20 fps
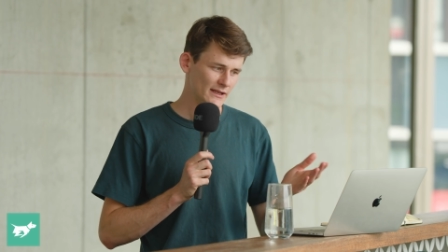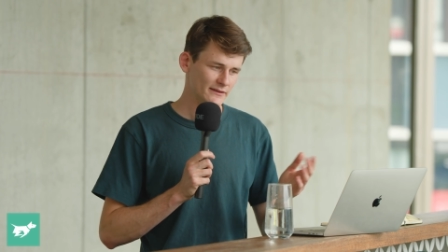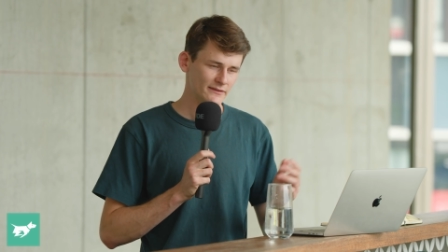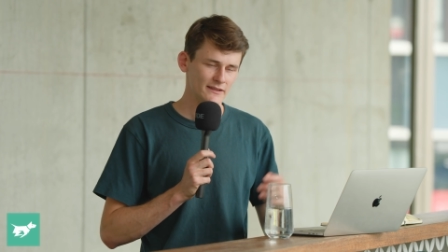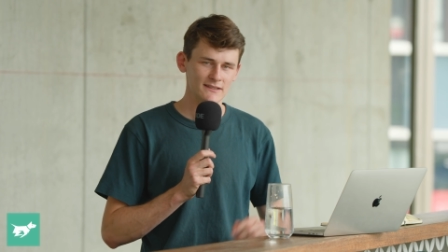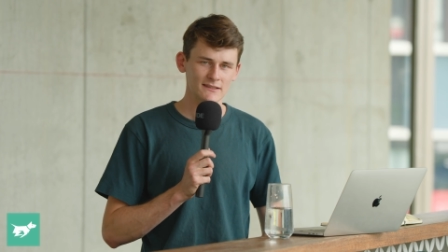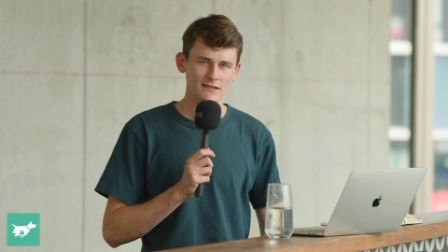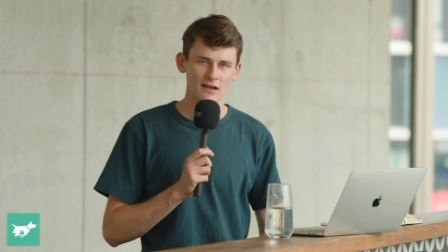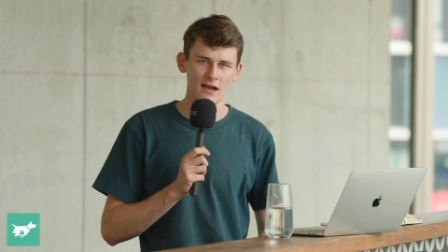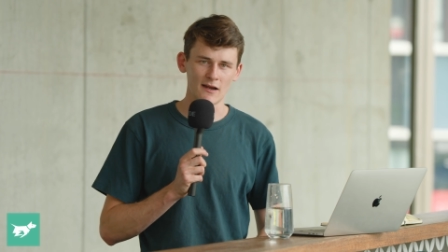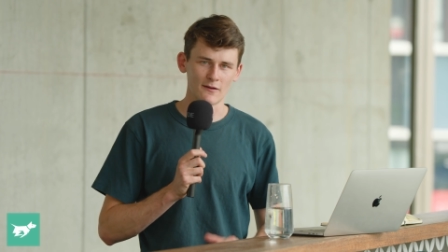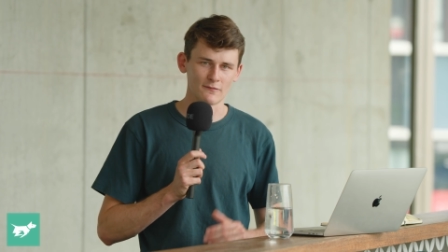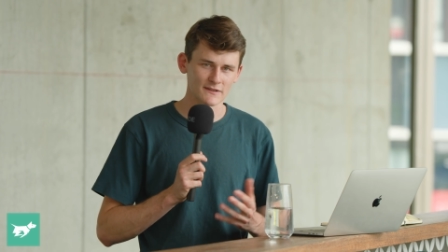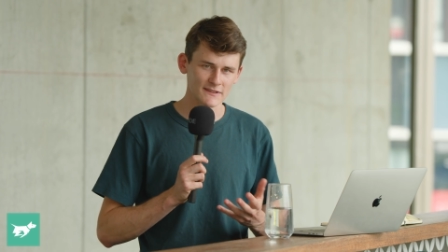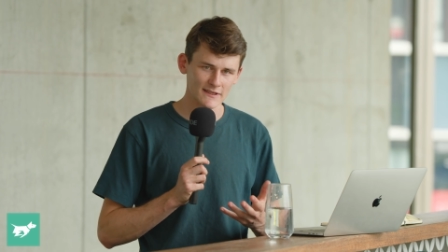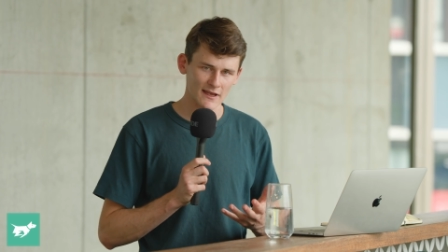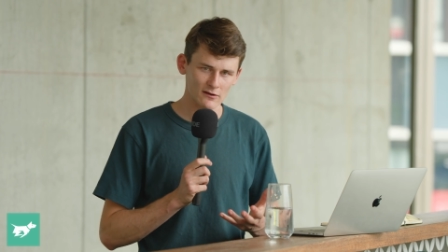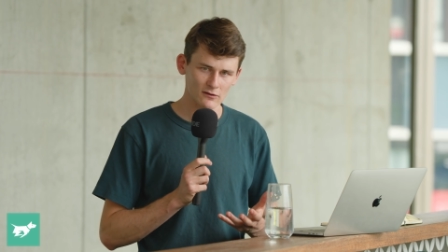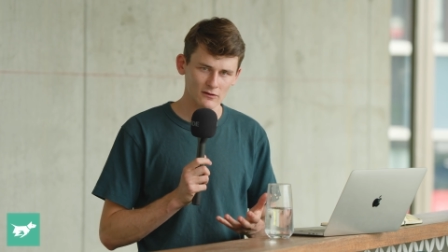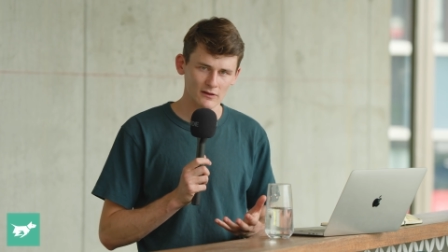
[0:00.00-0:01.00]
this kind of
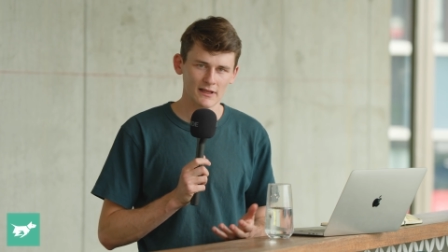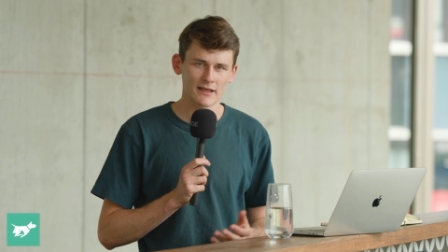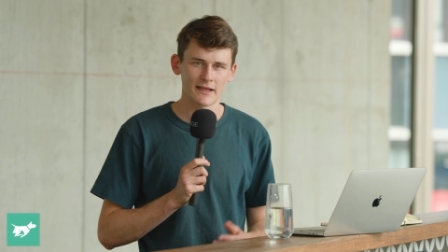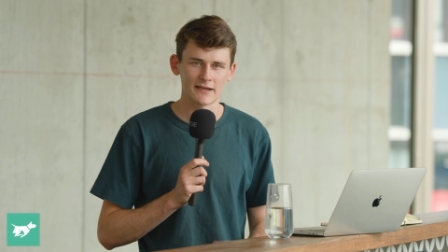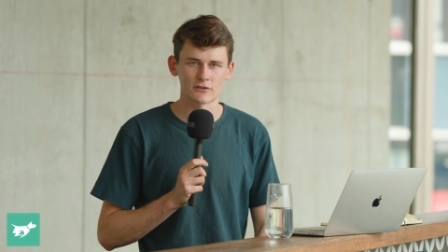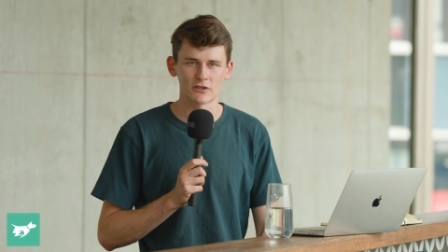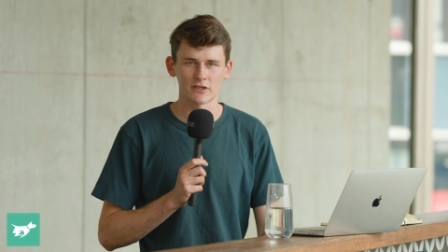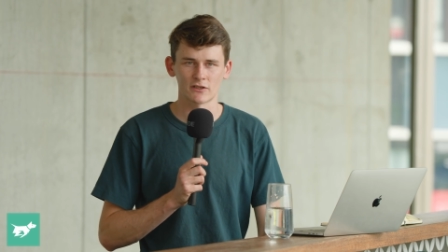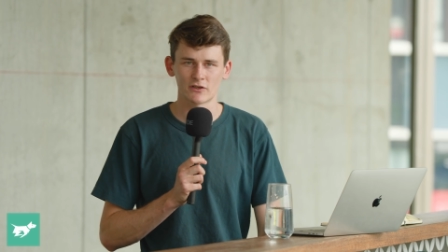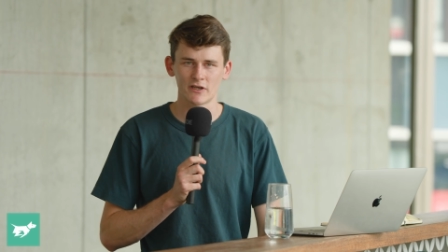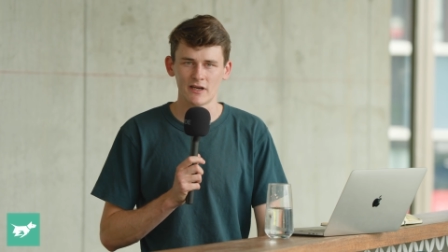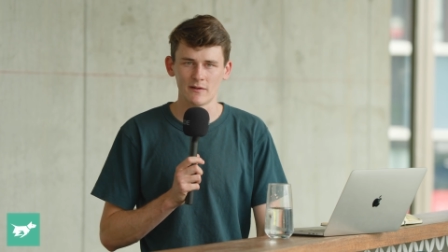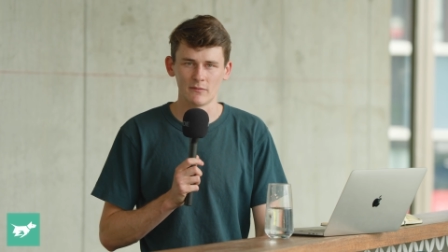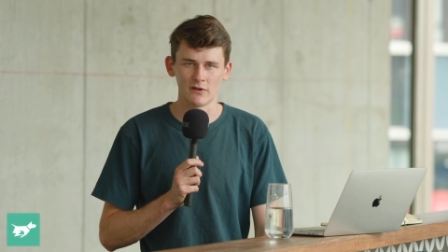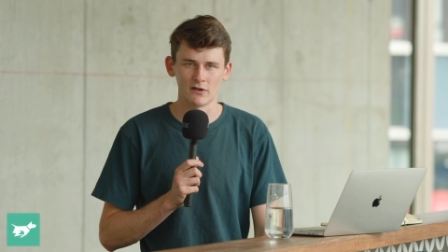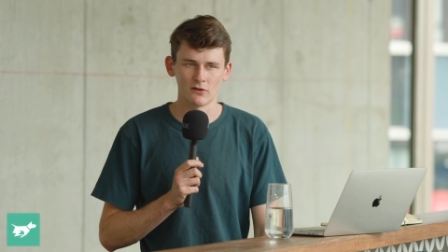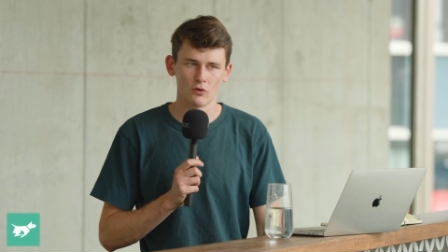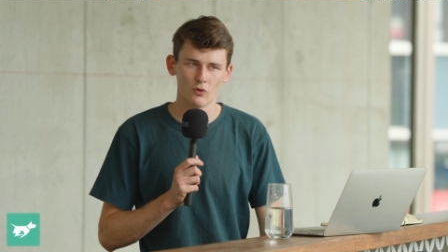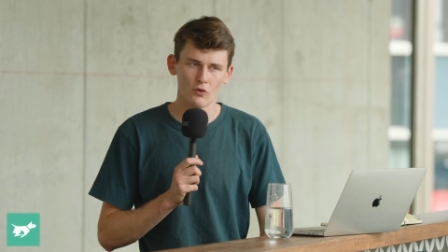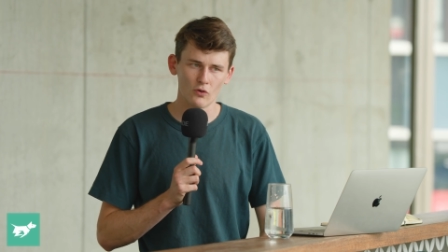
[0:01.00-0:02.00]
subtle electric
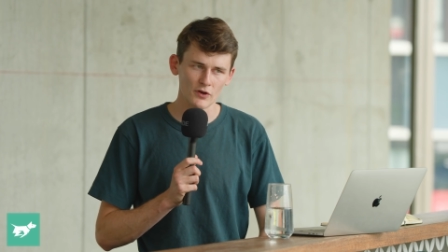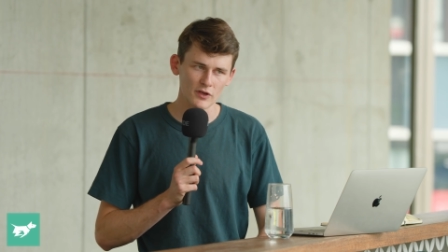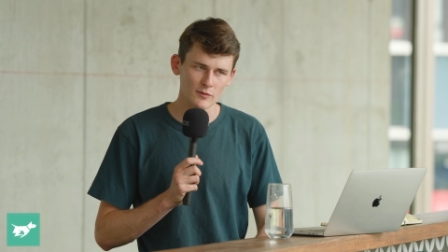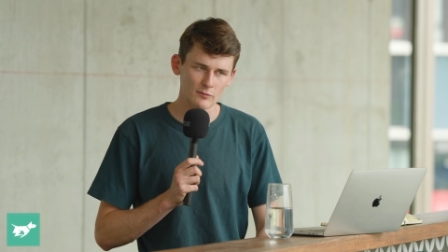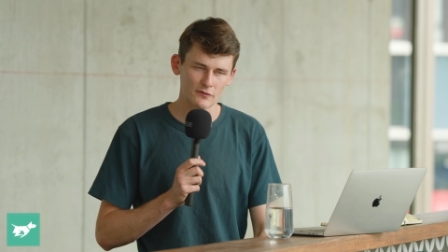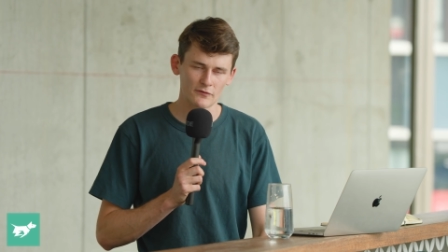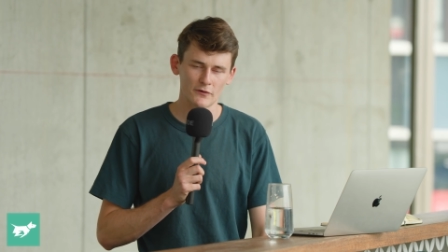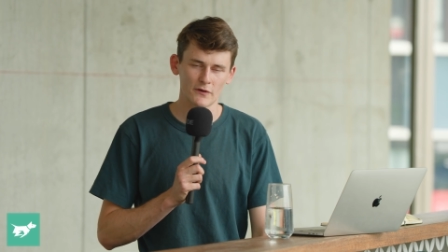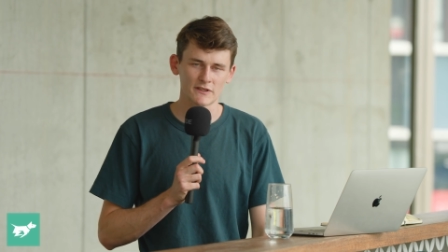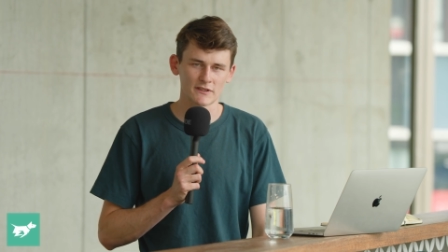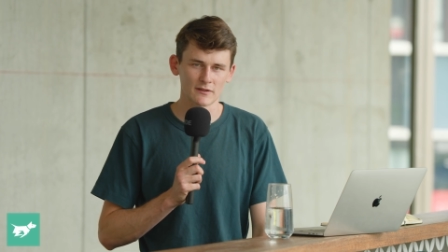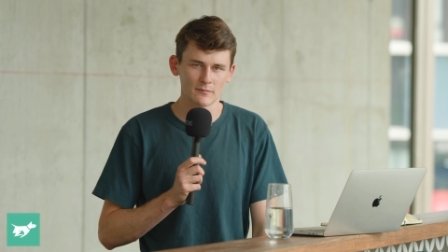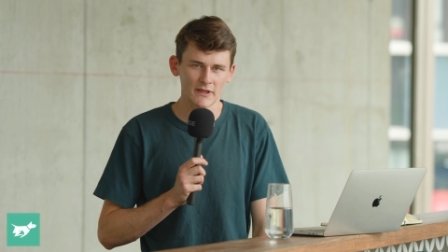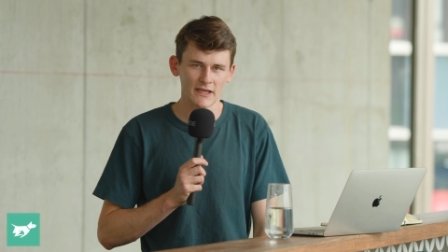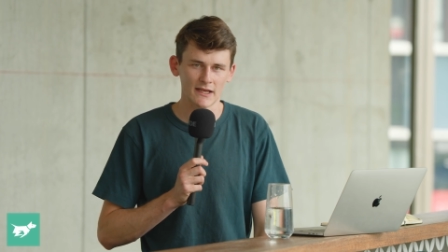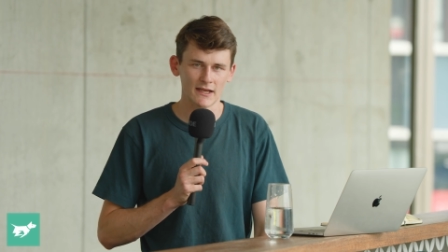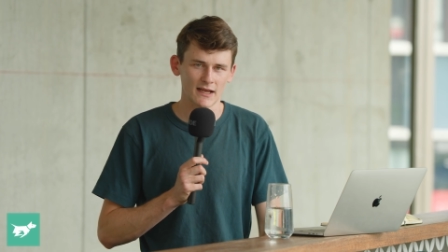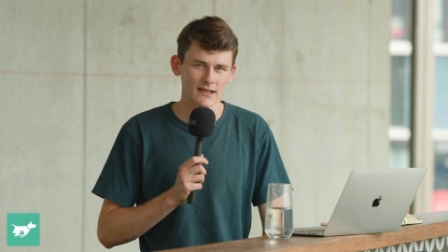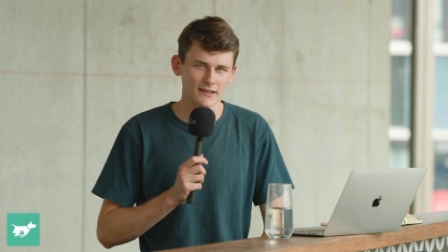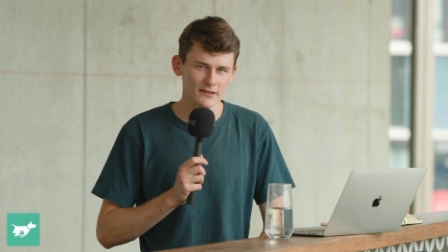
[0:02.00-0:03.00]
treatment or you prefer
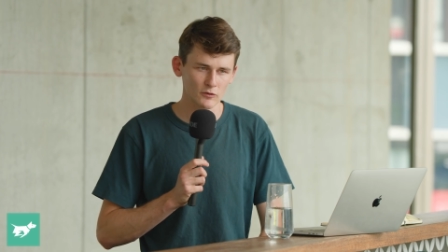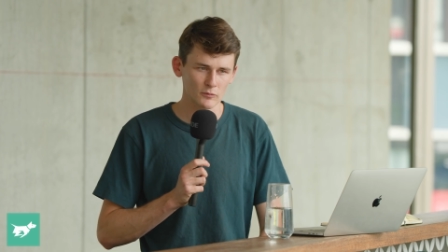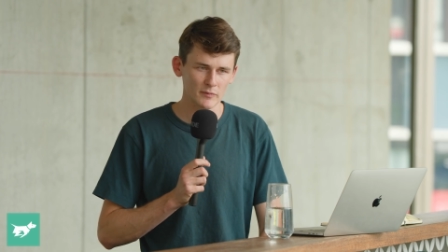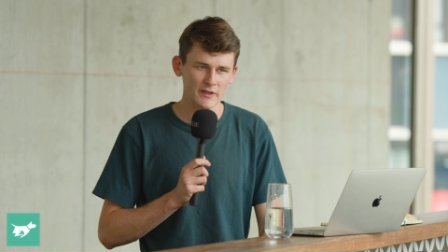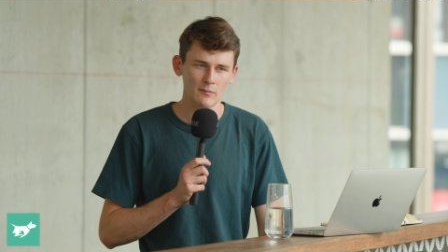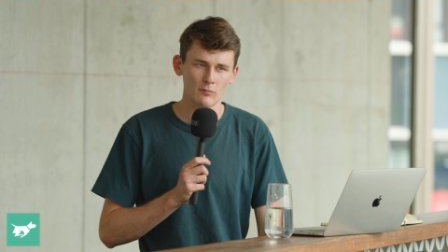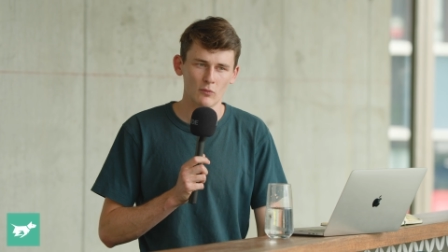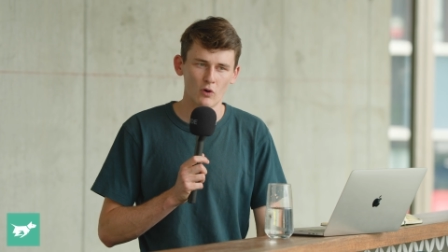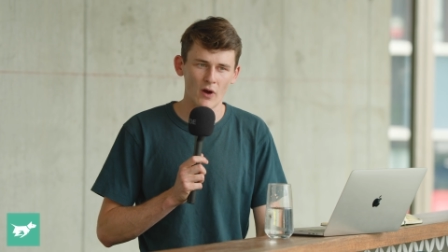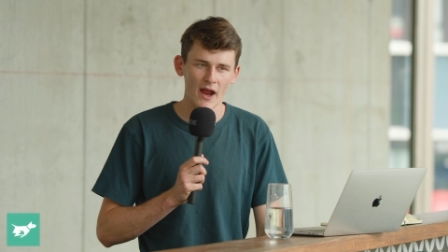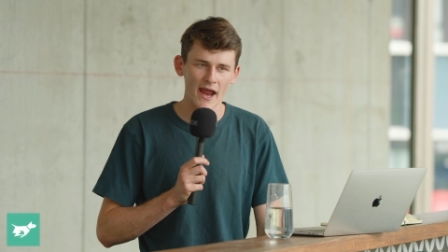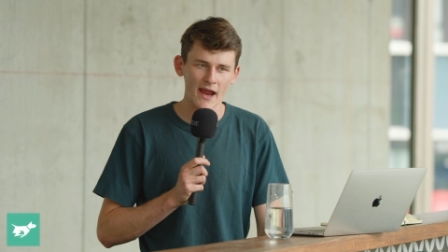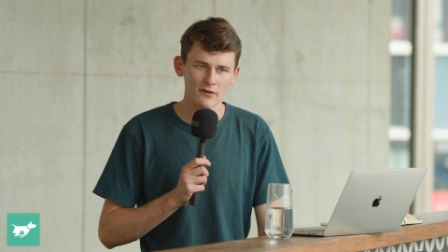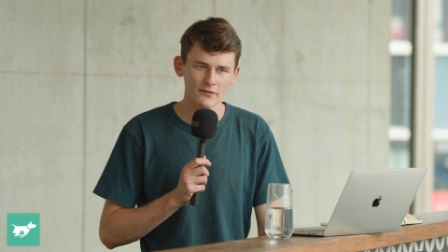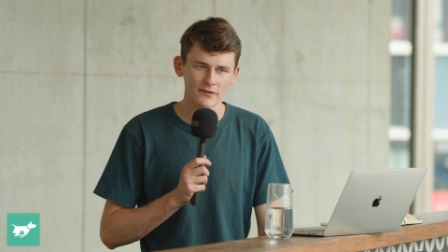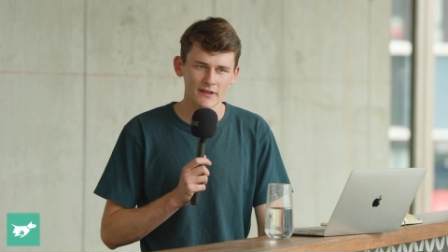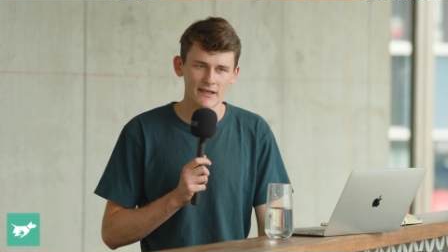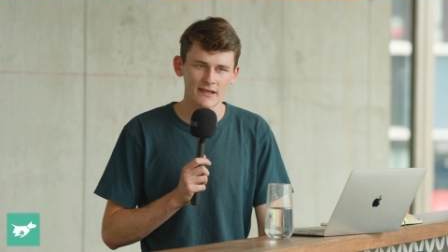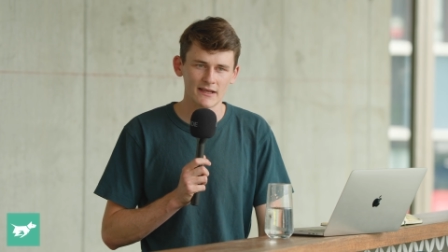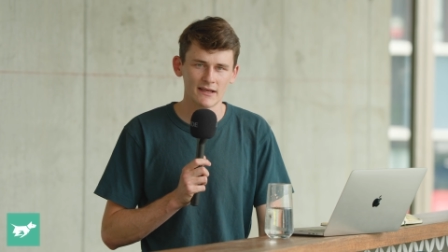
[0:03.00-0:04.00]
something a little bit more
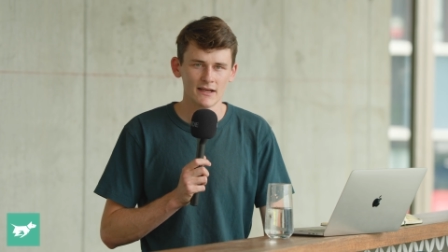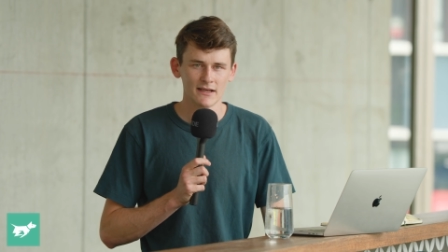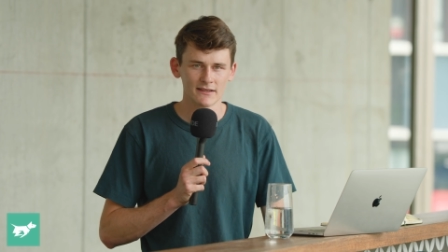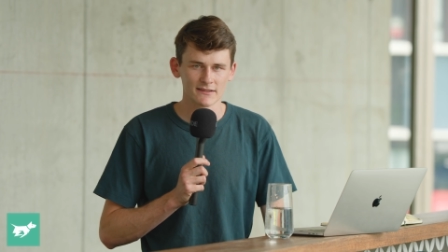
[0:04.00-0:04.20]
out there,